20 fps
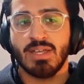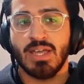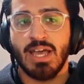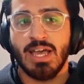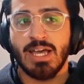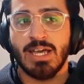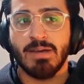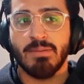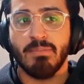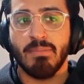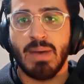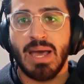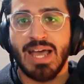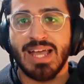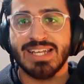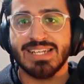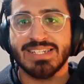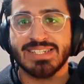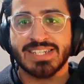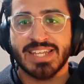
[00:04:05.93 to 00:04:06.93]

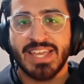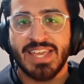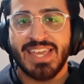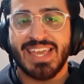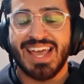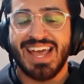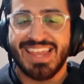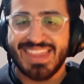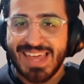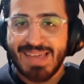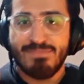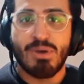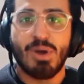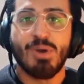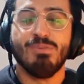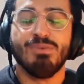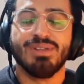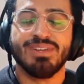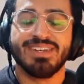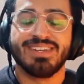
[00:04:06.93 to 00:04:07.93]
And at that
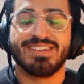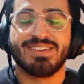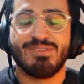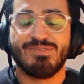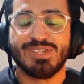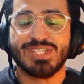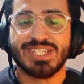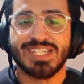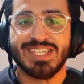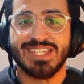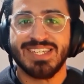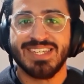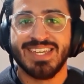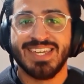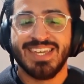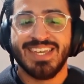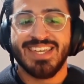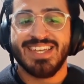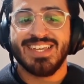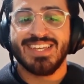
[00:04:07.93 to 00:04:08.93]
moment, obviously,
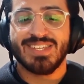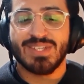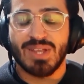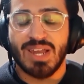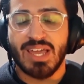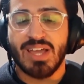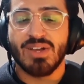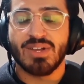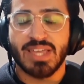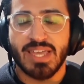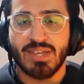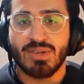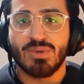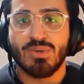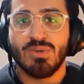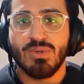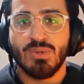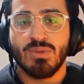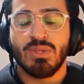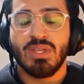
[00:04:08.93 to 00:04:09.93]
you're like, okay,
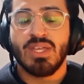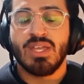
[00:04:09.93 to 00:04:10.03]
cool.